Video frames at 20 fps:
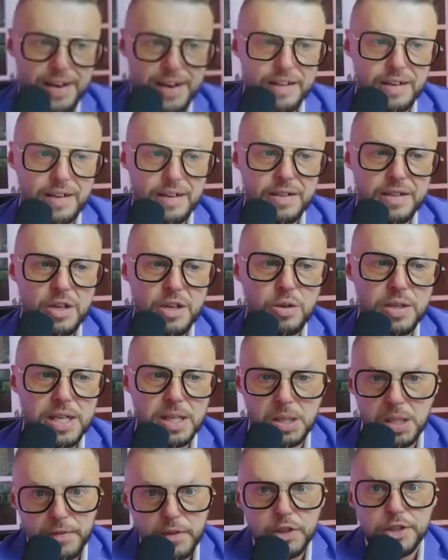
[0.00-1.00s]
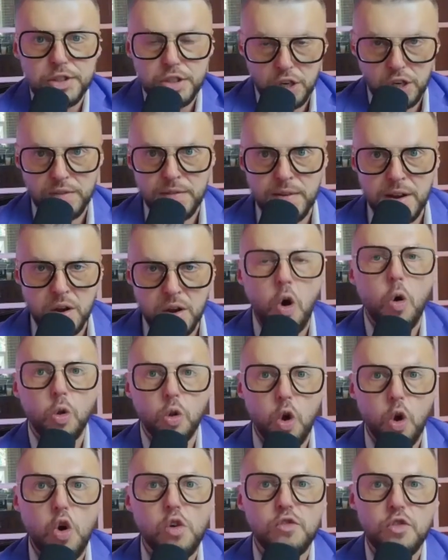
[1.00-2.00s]
When you deliver service, all,
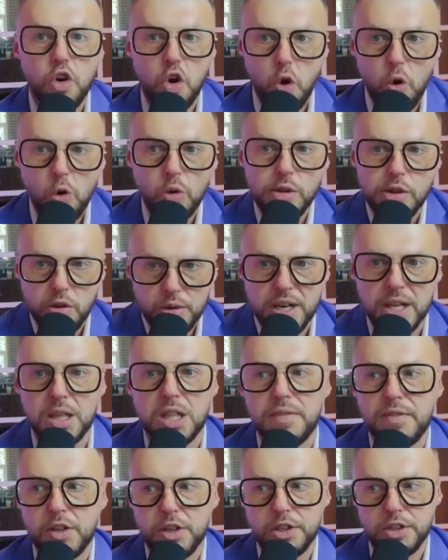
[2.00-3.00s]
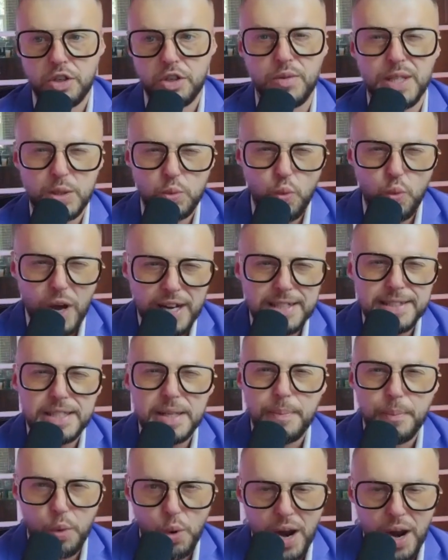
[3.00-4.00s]
overall you deliver service. What is the
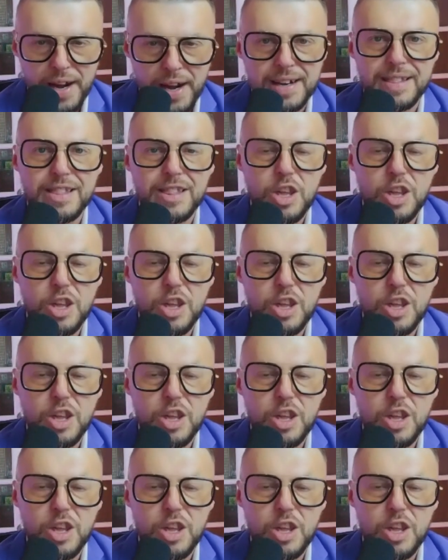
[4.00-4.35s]
product?